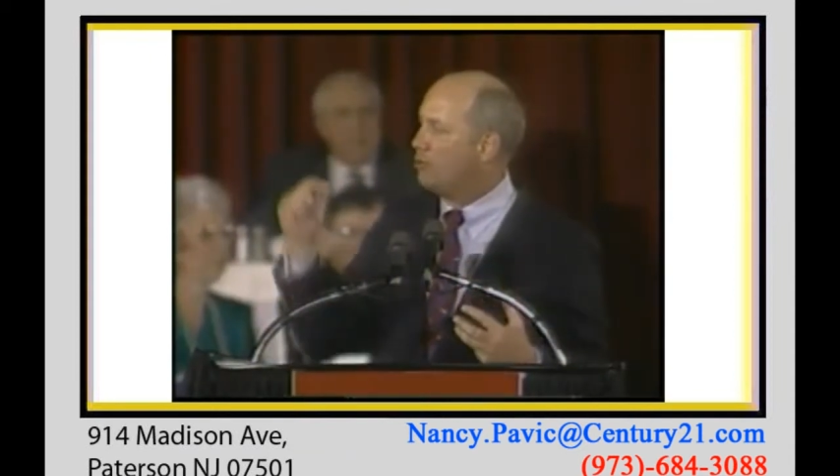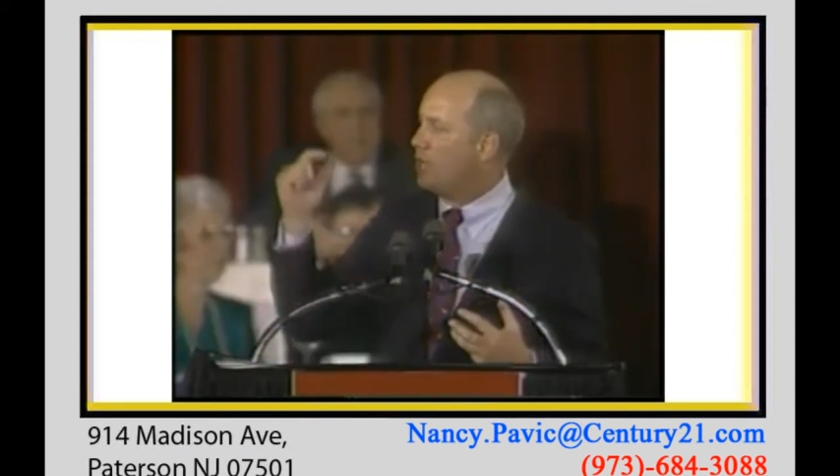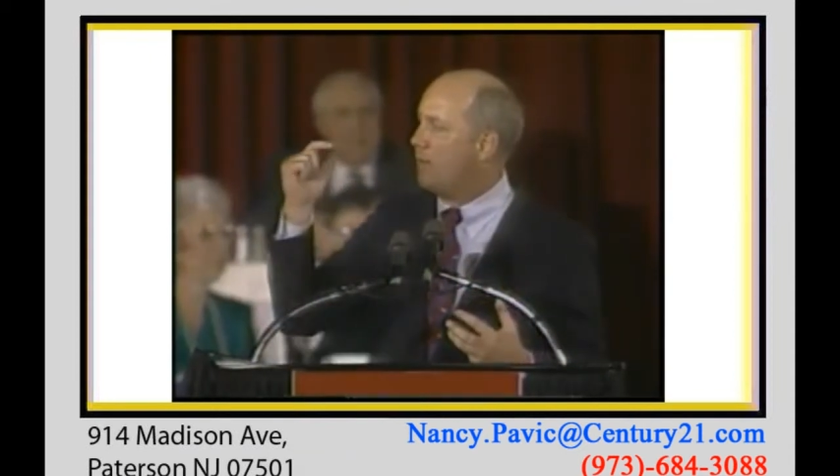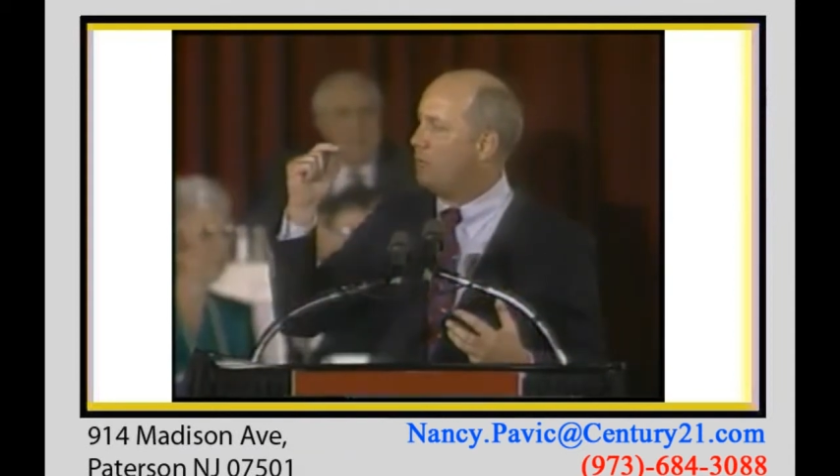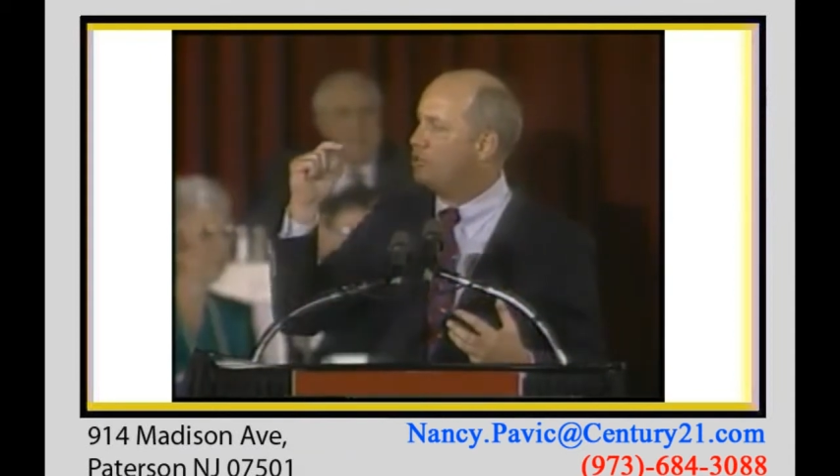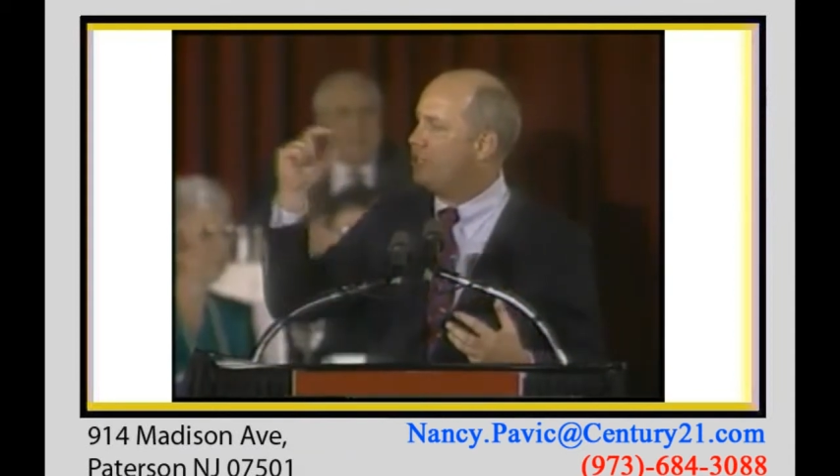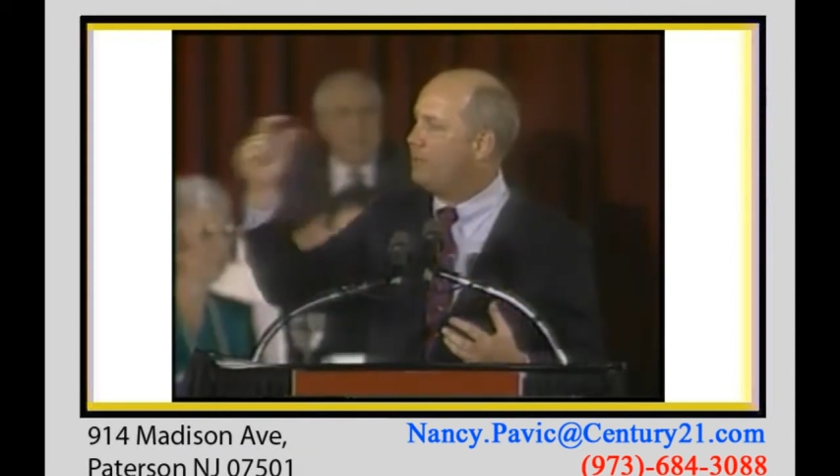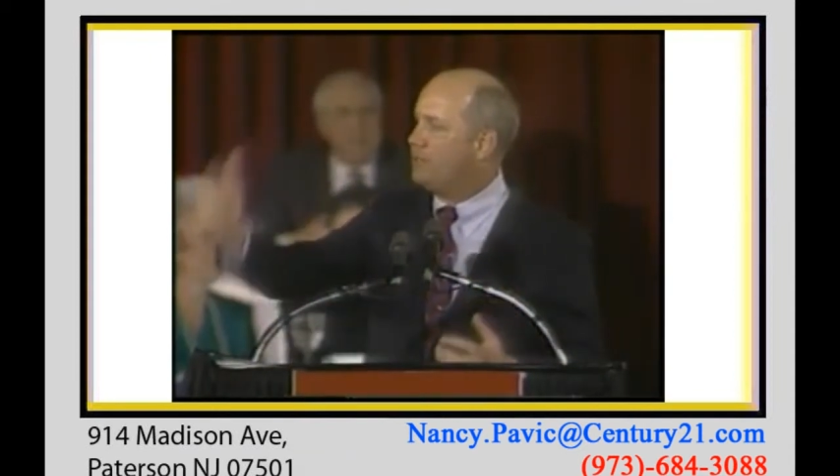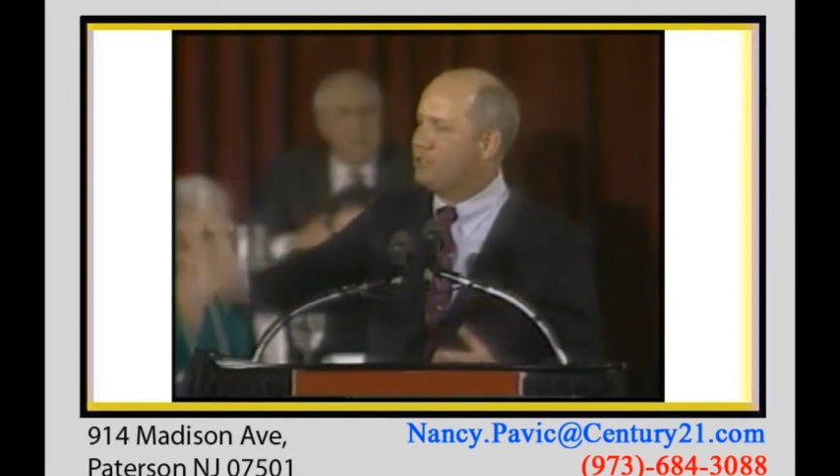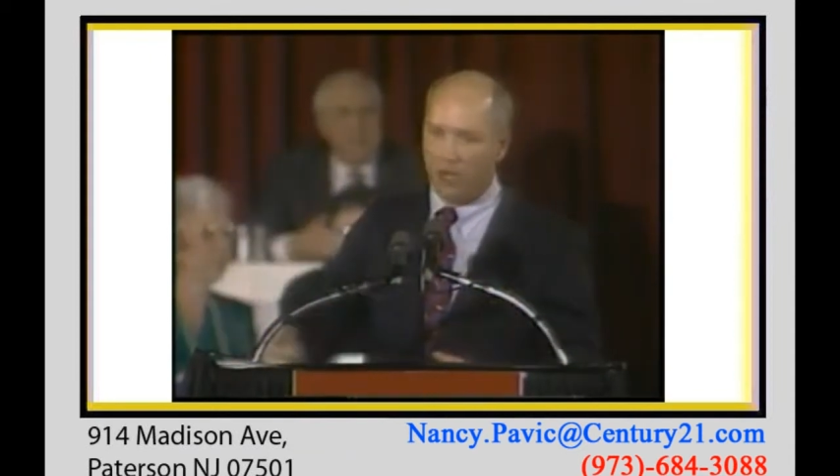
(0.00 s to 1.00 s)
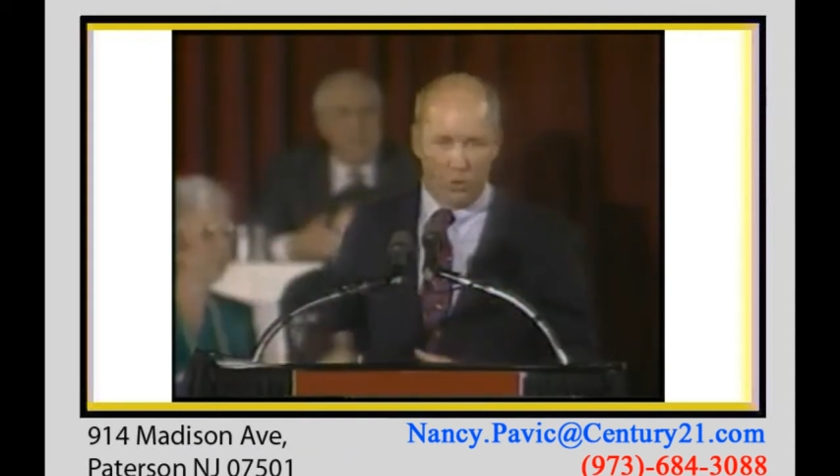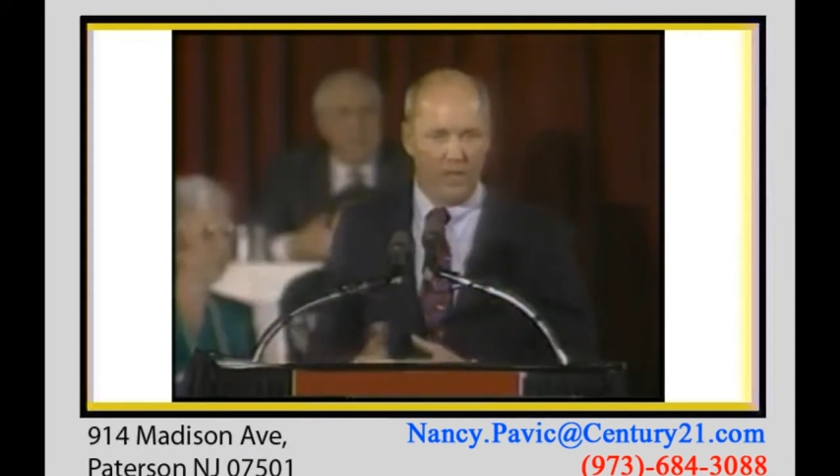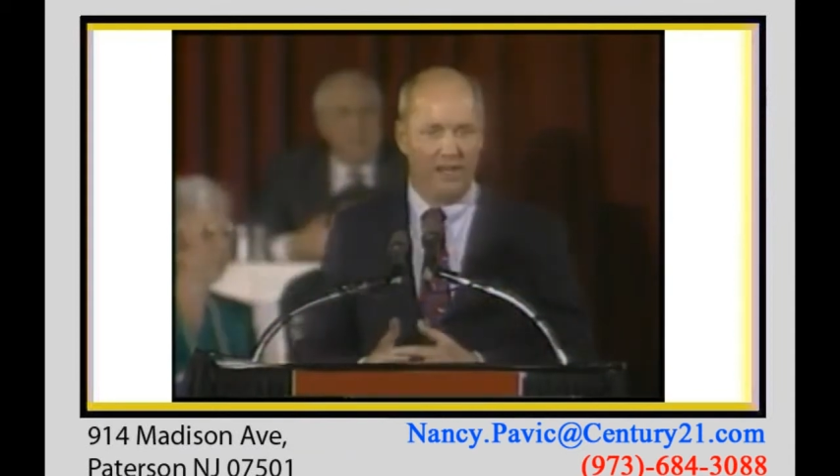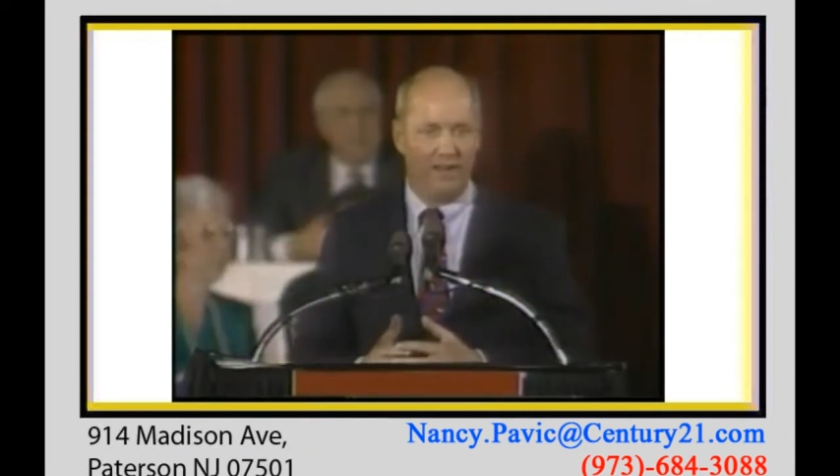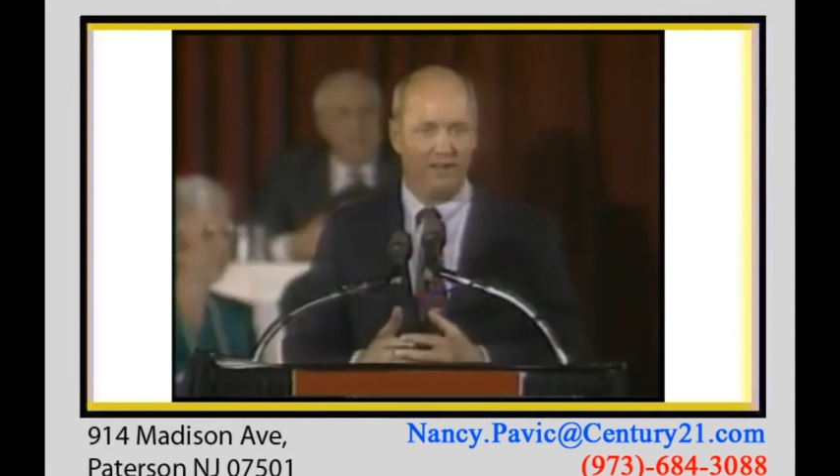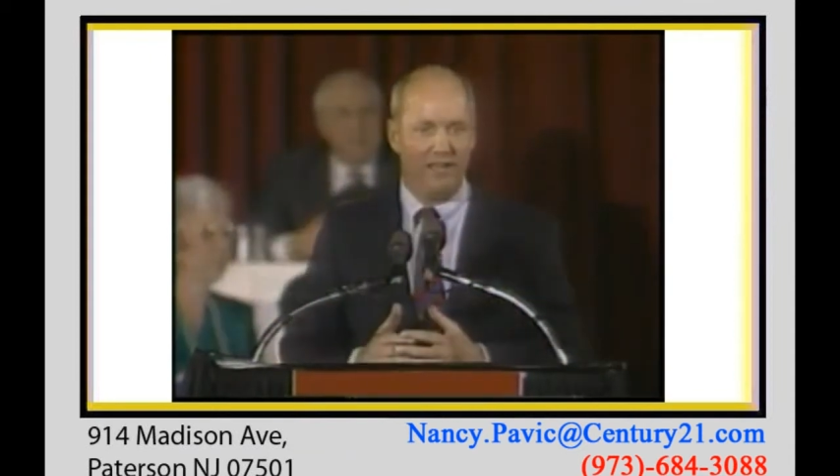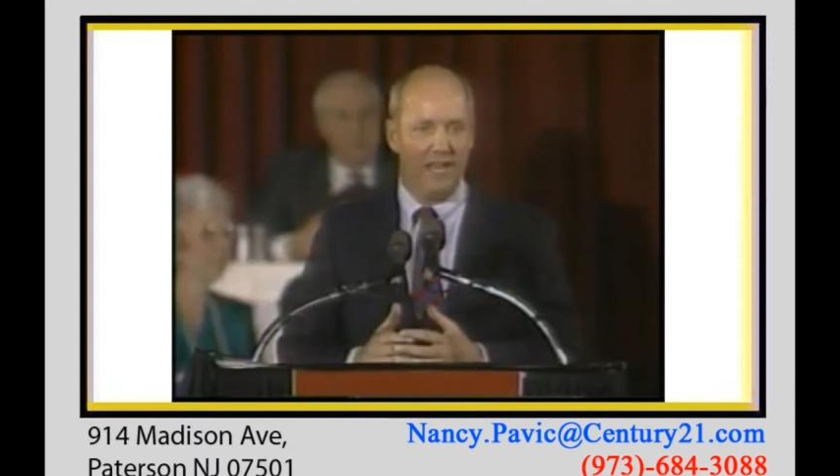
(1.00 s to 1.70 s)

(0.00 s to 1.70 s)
to stick my toe in it.